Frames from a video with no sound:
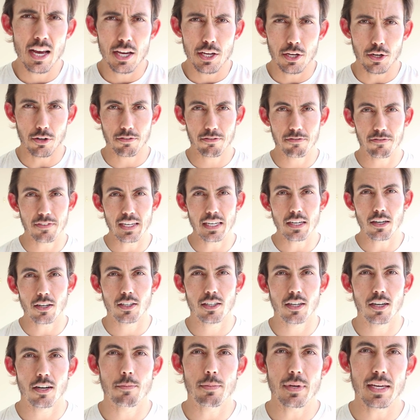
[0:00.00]
Your feet are
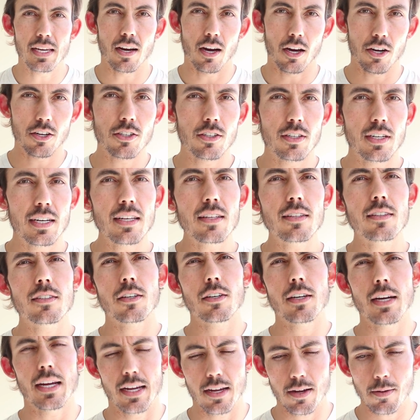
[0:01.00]
gonna be underneath
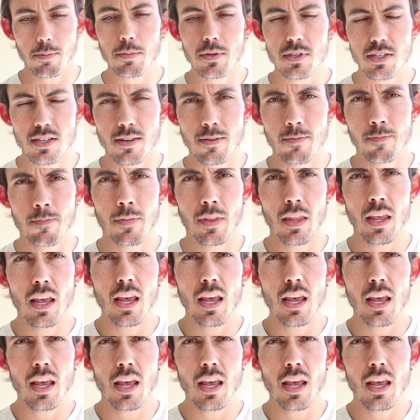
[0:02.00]
your hips